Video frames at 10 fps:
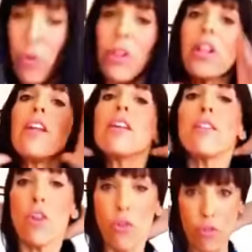pull it
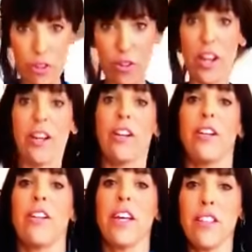over your neck
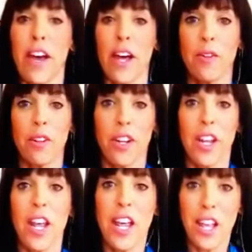like that
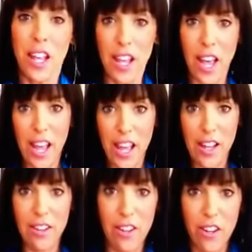
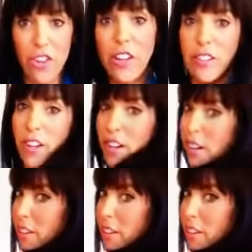and adjust it.